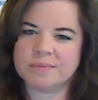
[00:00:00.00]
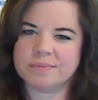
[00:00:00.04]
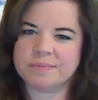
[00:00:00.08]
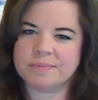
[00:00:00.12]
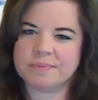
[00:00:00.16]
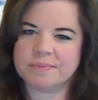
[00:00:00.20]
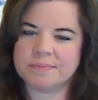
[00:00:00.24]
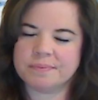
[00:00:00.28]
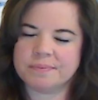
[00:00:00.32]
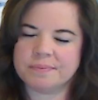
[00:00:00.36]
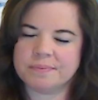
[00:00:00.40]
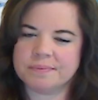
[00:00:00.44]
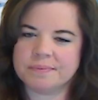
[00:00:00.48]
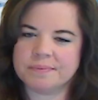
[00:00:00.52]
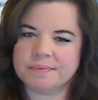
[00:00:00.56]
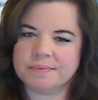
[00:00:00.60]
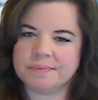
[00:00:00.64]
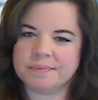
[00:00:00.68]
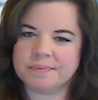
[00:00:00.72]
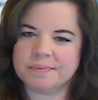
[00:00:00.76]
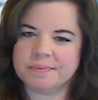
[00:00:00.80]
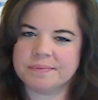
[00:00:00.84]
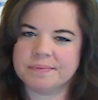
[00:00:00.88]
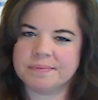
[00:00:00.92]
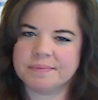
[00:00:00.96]

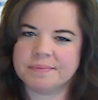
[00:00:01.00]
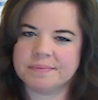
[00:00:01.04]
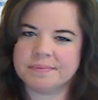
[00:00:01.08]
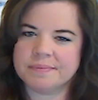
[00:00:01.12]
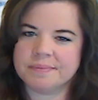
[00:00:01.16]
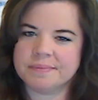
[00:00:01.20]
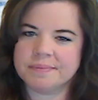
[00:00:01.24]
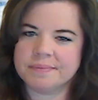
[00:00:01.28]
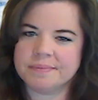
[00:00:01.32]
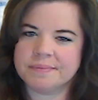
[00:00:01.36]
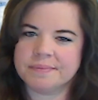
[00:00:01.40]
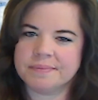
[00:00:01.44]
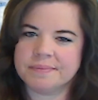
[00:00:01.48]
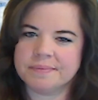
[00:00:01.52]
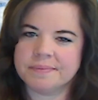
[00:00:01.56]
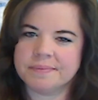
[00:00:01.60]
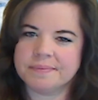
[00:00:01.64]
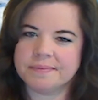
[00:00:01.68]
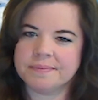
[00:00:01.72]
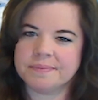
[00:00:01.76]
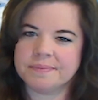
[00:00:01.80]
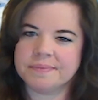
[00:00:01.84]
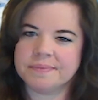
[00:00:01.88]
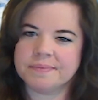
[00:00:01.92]
Nothing is said.